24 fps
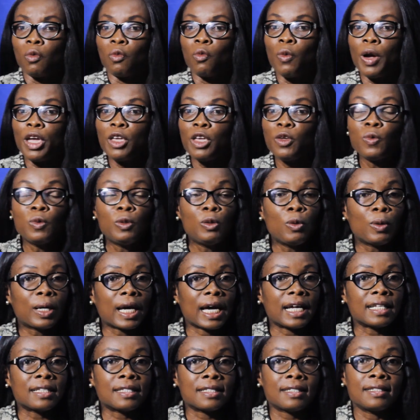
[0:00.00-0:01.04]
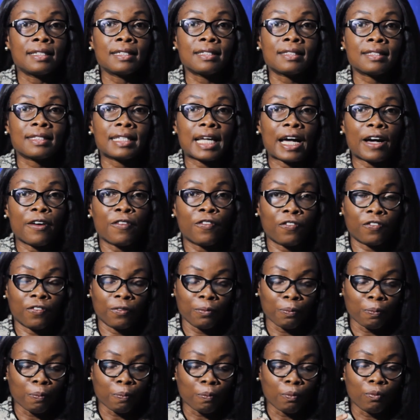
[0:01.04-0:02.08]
When you look at the staff,